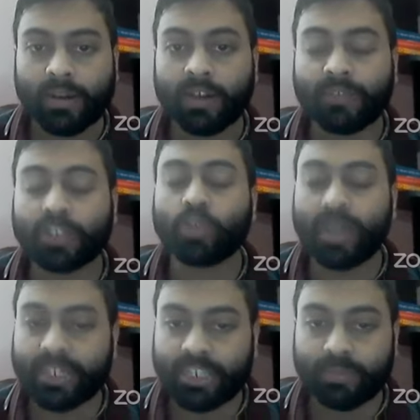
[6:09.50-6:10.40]
virtual
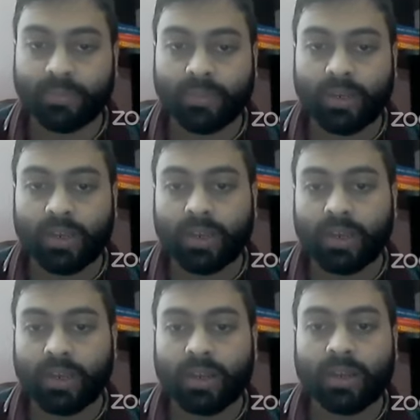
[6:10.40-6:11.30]
AGM?
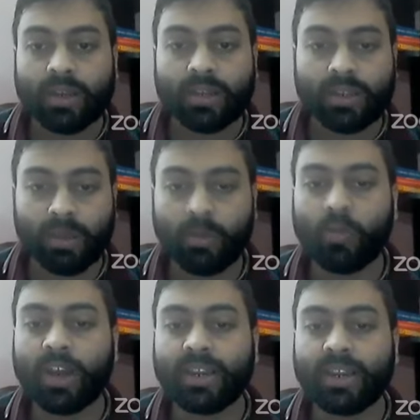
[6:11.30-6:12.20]
Number
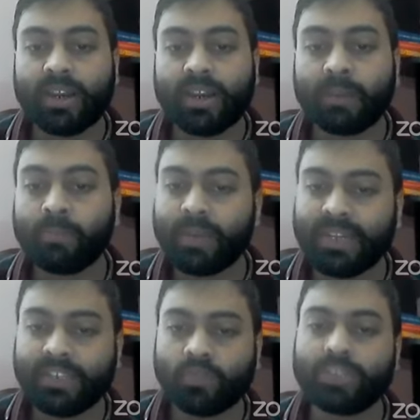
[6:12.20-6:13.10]
one,
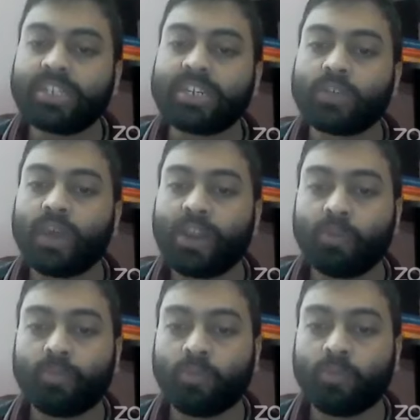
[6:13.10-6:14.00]
companies which are required
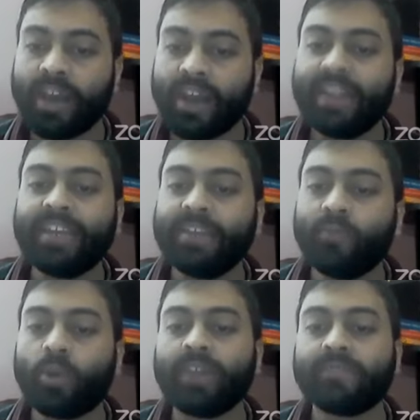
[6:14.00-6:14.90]
to provide
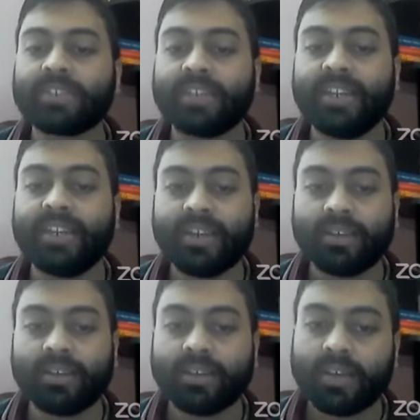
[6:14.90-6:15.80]
e-voting facility.
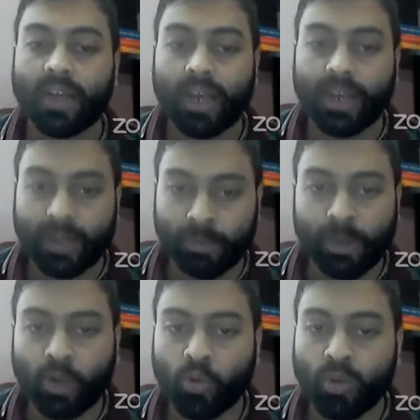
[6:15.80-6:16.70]

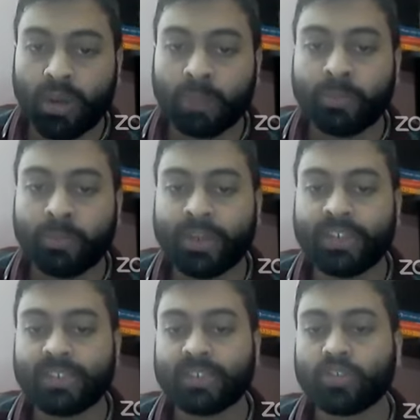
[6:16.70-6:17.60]
Number two,
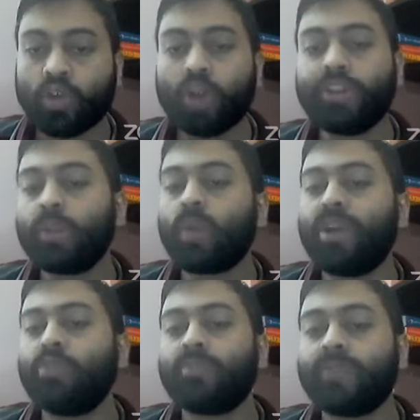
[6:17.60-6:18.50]
companies not
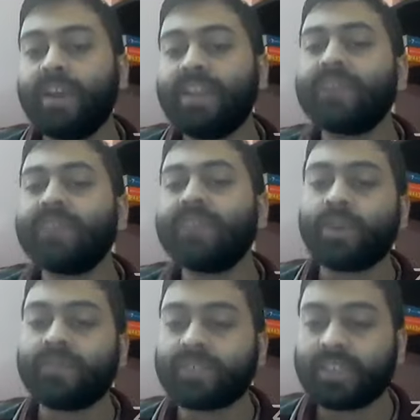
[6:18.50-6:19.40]
required to provide
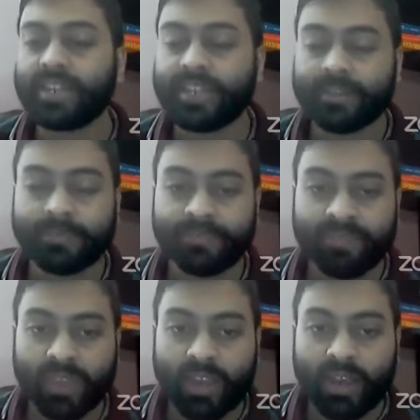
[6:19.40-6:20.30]
e-voting facility.
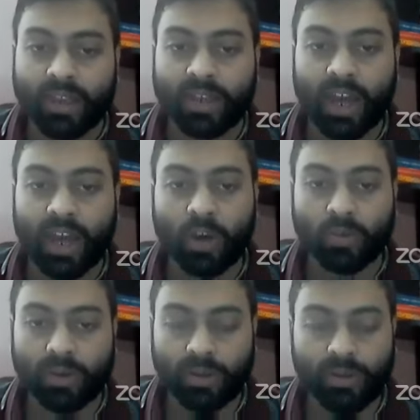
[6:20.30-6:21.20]
Now,
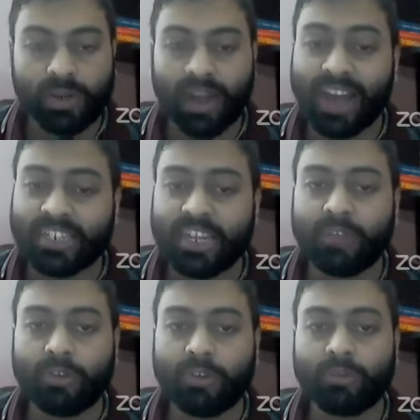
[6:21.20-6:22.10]

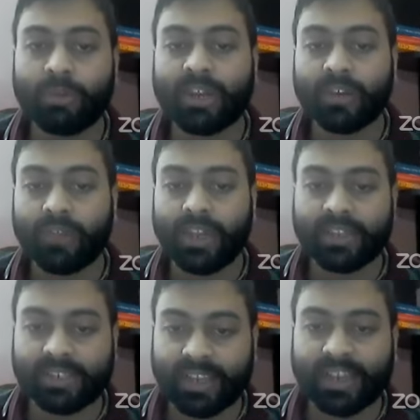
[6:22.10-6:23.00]
largely we would be covering
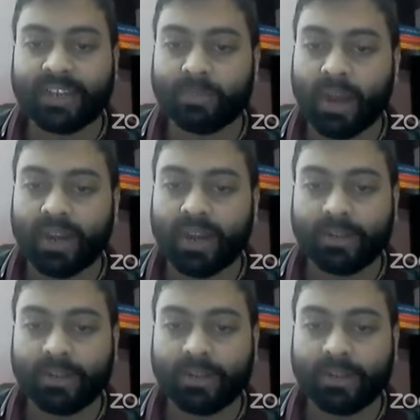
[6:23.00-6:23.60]
the second part,